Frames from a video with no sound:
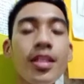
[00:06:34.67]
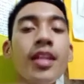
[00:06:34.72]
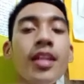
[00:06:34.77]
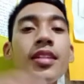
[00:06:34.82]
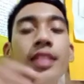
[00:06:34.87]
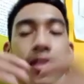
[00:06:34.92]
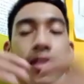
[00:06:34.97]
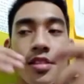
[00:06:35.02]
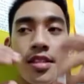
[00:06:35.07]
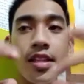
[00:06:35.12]

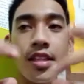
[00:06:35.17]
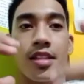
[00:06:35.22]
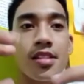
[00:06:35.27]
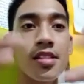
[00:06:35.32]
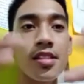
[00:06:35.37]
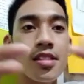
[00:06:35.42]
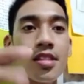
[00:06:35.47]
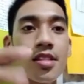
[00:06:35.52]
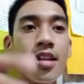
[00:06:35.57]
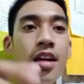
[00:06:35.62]
That
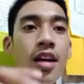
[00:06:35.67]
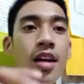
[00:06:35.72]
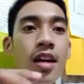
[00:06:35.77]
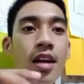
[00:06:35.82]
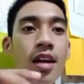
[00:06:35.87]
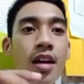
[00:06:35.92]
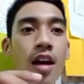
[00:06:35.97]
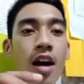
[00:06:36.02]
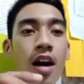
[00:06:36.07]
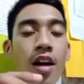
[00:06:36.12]
is,
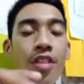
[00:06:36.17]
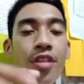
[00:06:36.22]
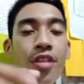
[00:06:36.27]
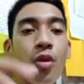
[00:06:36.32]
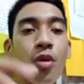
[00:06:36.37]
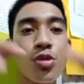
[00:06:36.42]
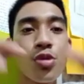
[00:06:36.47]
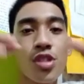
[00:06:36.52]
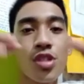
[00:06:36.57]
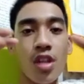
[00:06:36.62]

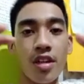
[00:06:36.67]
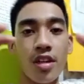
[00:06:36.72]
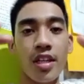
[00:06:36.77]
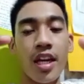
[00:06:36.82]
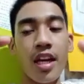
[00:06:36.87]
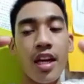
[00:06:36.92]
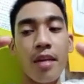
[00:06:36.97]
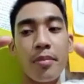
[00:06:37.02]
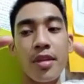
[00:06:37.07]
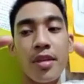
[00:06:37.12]
those are the
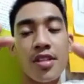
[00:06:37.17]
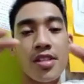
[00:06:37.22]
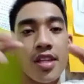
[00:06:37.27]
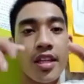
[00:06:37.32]
elements.